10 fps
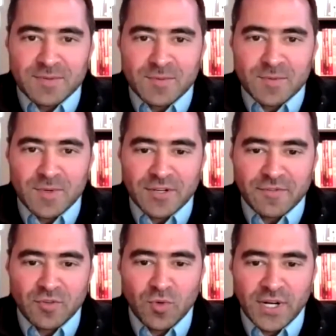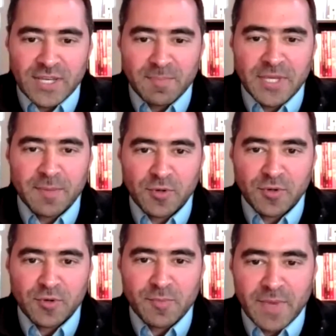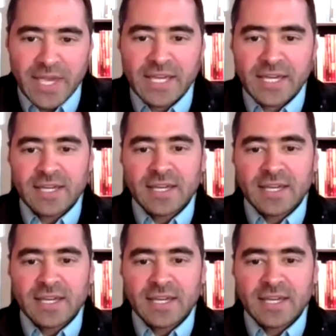one of 20 people who make